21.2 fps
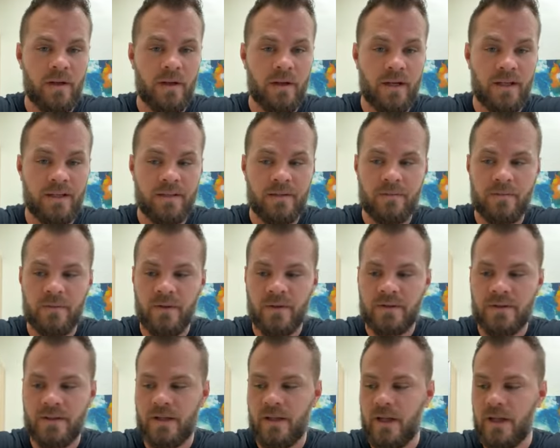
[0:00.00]
I did for
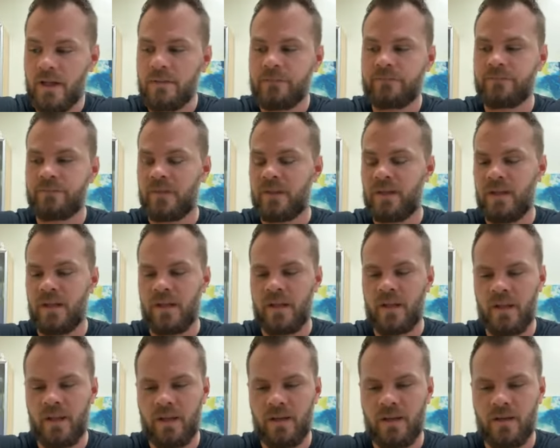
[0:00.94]
it today,
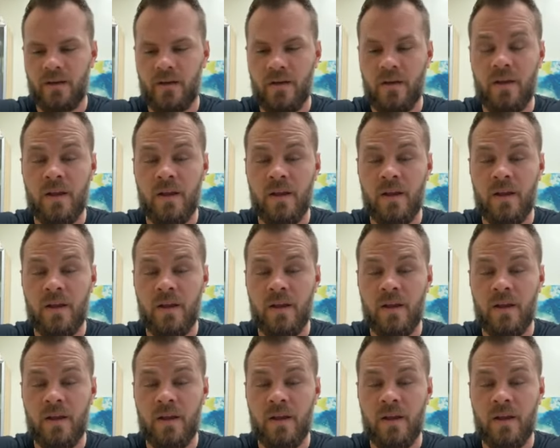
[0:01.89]
and